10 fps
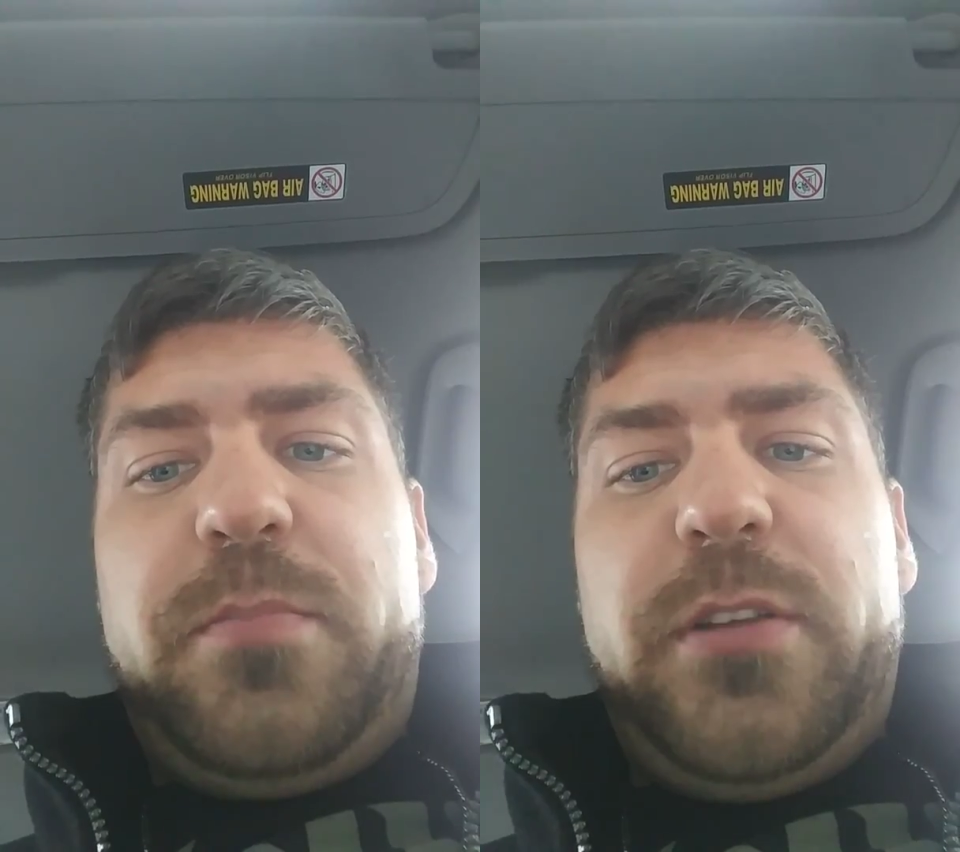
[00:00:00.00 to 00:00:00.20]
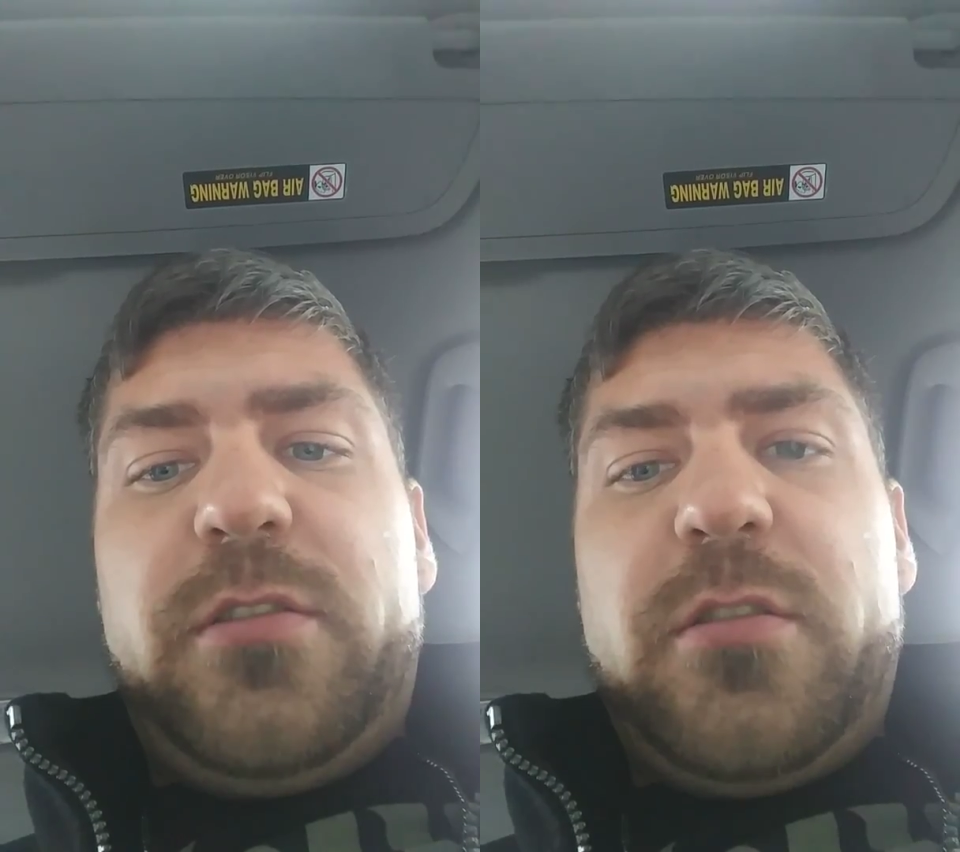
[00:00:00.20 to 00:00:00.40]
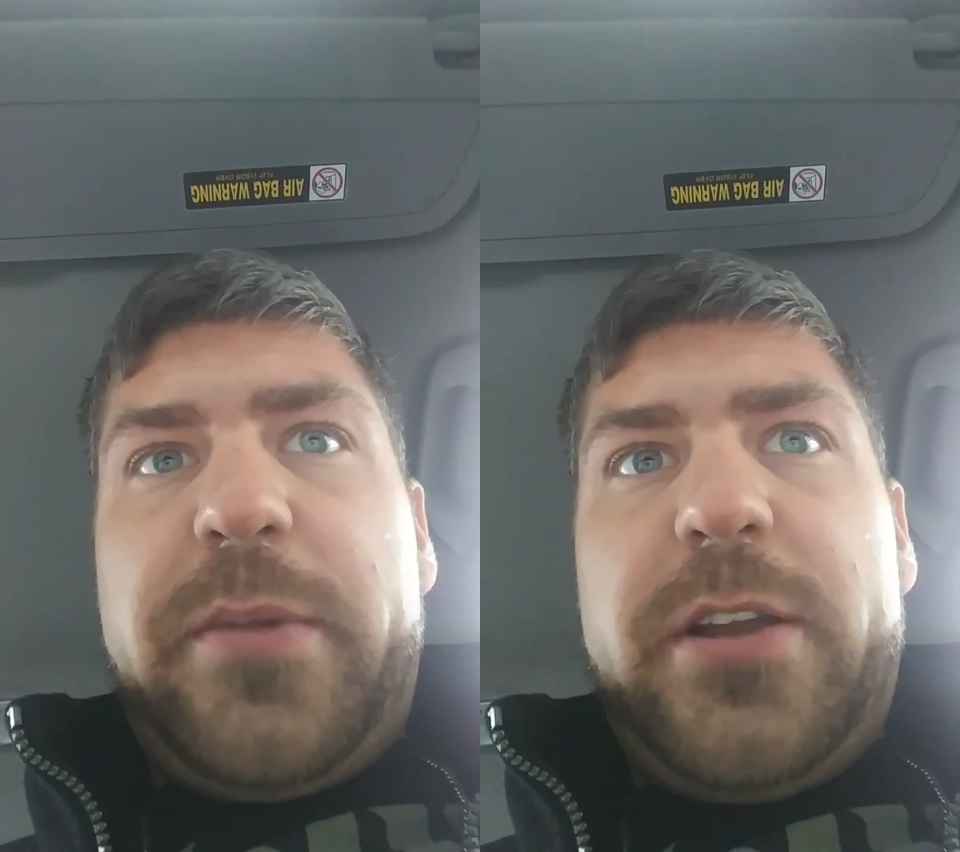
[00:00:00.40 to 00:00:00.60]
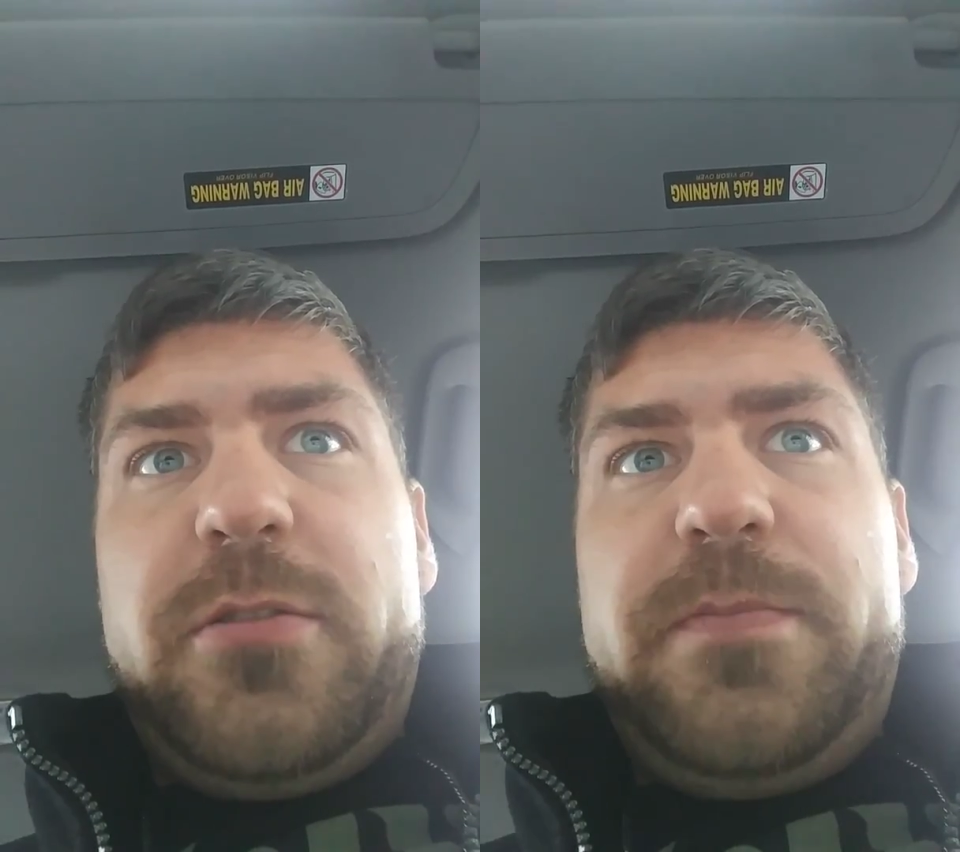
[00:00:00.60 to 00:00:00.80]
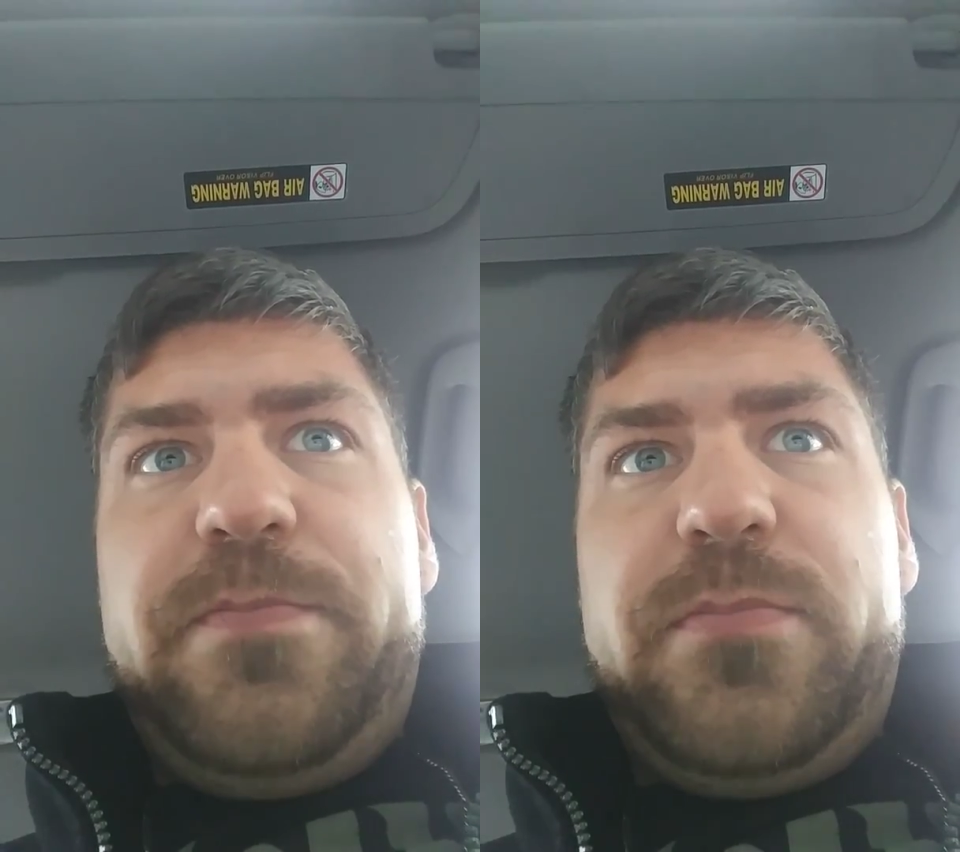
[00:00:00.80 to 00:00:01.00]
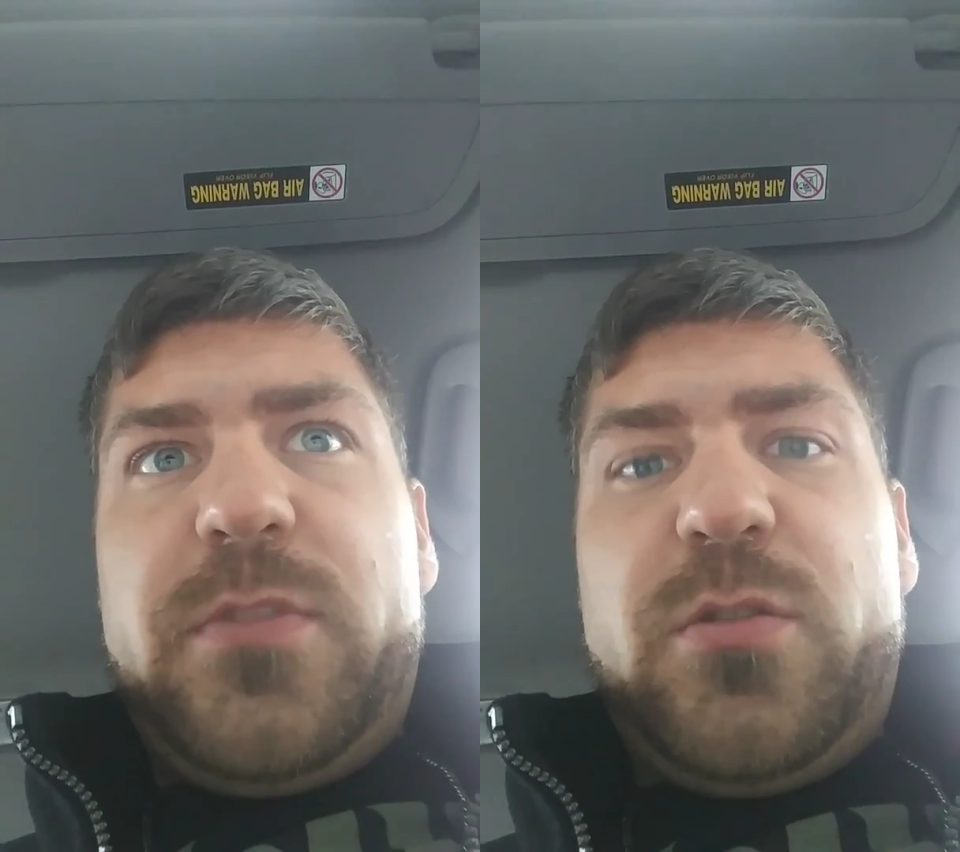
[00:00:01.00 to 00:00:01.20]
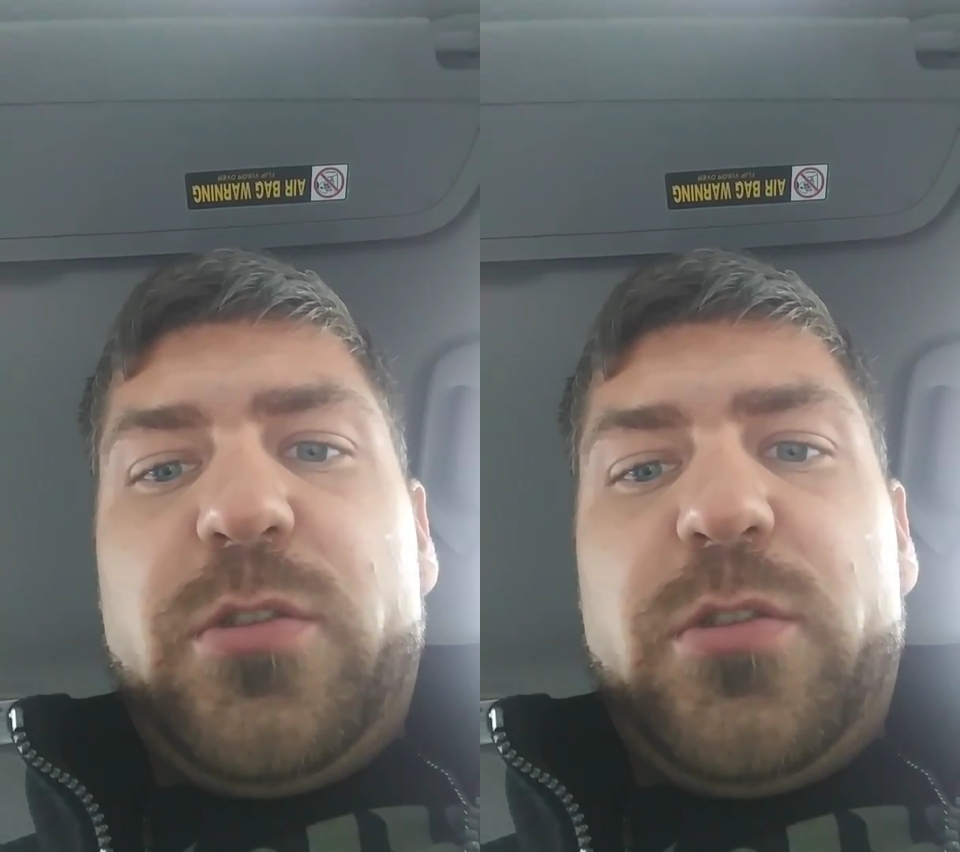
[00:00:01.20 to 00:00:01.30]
pieces of metal in